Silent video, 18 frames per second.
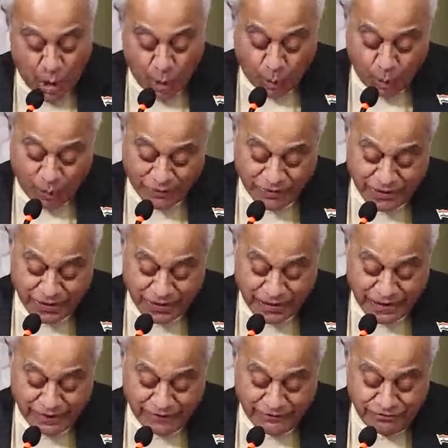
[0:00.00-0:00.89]
where they
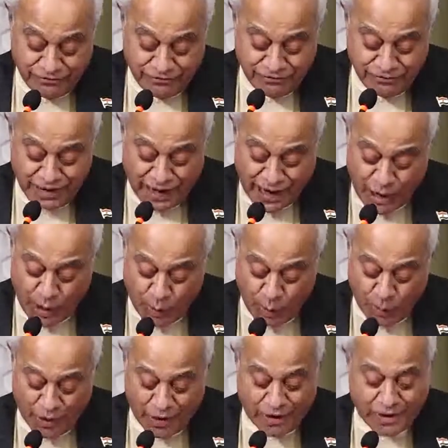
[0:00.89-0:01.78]
live and
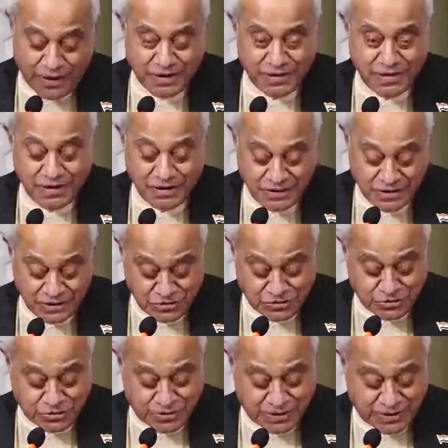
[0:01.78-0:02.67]
work
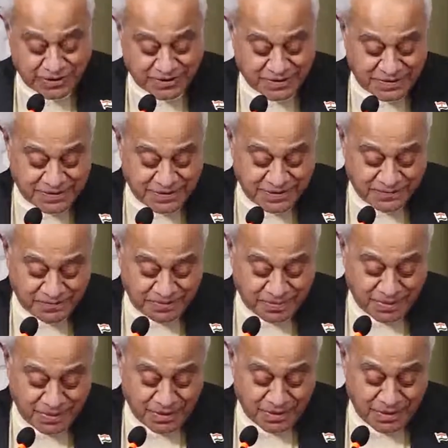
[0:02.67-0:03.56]
to date.
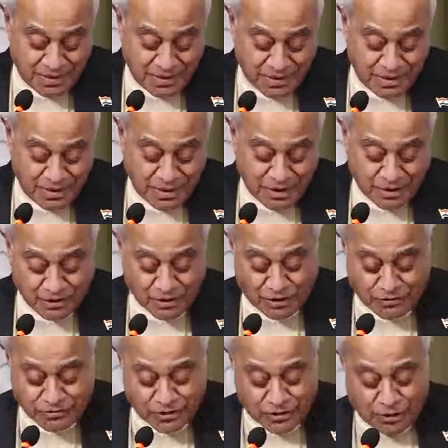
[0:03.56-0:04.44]

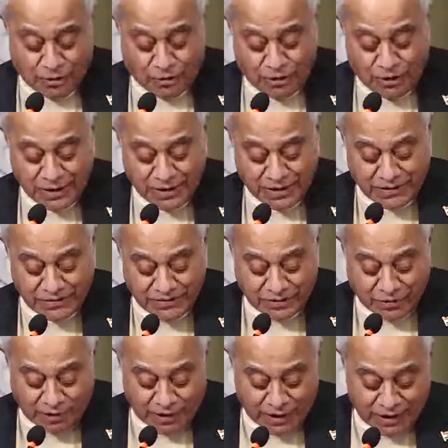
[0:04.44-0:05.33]
Dr. Kaul and his
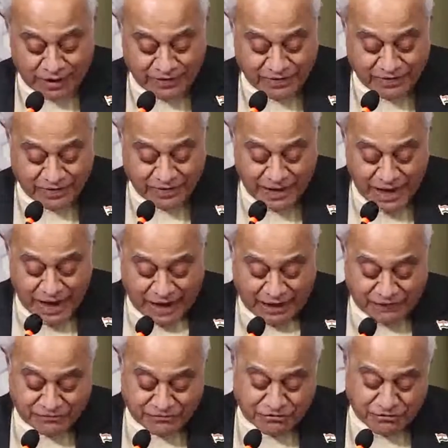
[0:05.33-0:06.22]
colleagues
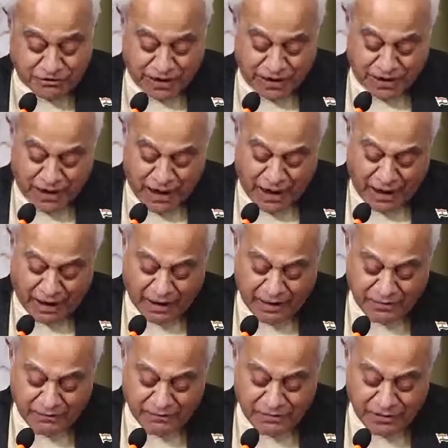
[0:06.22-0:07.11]
have trained
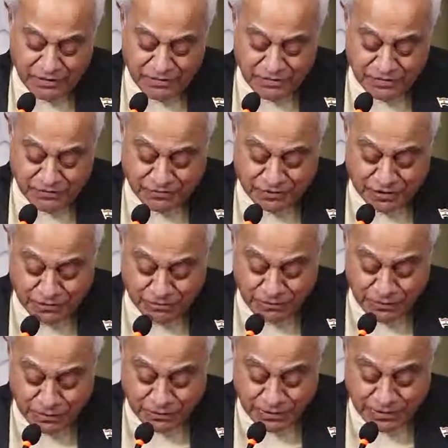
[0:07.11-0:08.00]
hundreds of
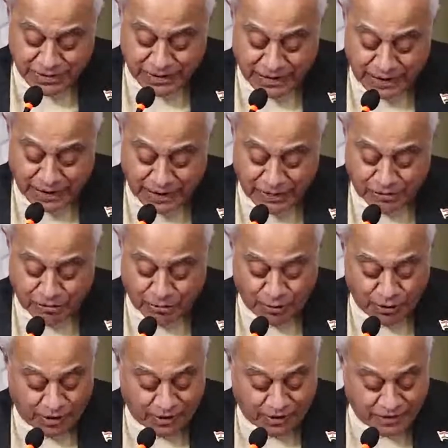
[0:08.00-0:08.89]
community health
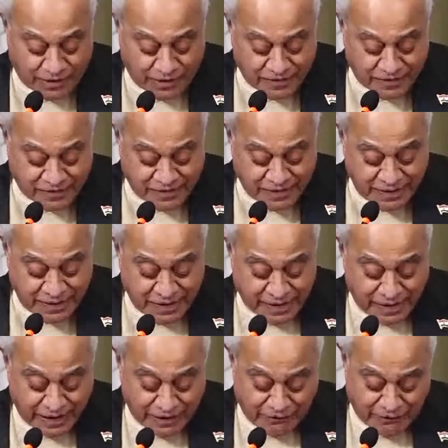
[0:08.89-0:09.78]
workers
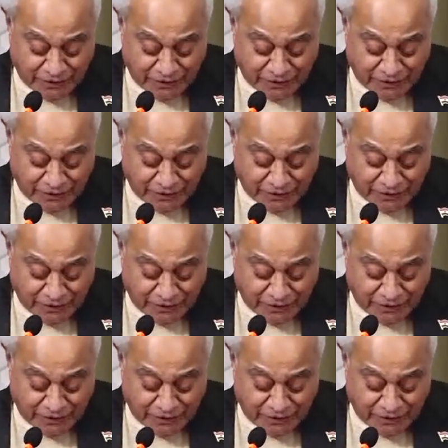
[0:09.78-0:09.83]
in